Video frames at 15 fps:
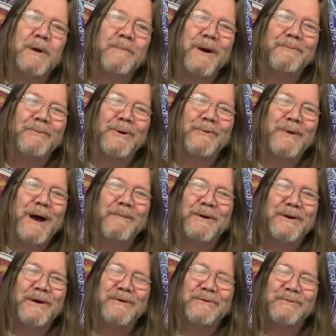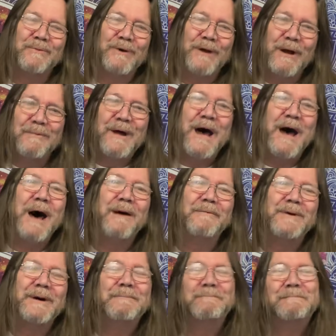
a member of Ramblin' Nation, would love to have you.